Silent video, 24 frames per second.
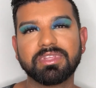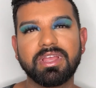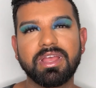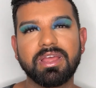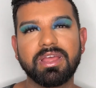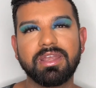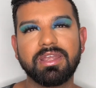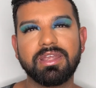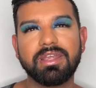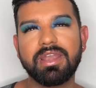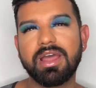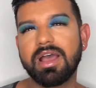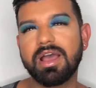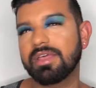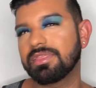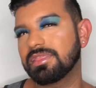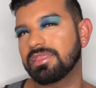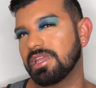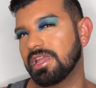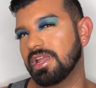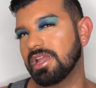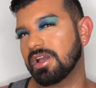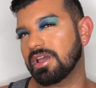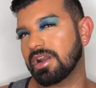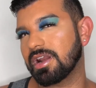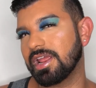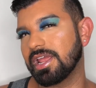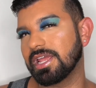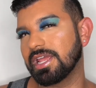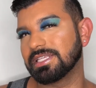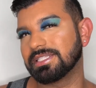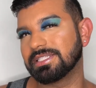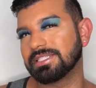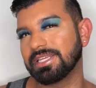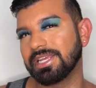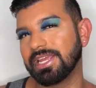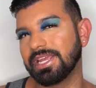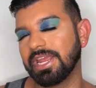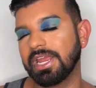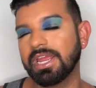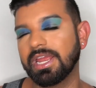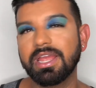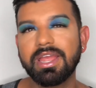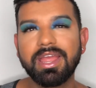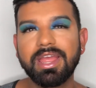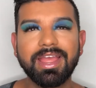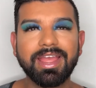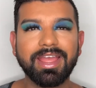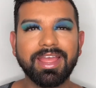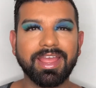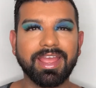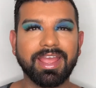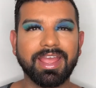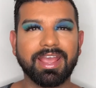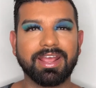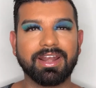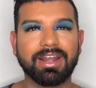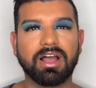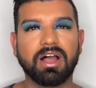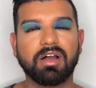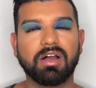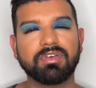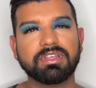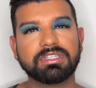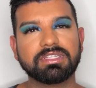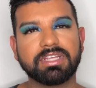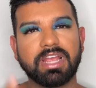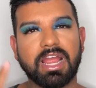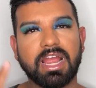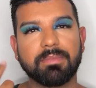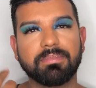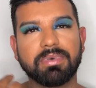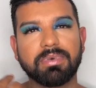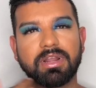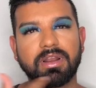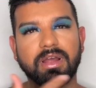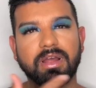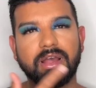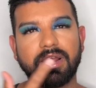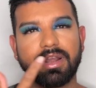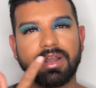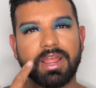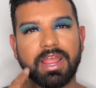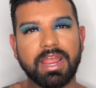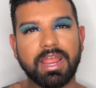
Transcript: Nothing crazy. And obviously I put on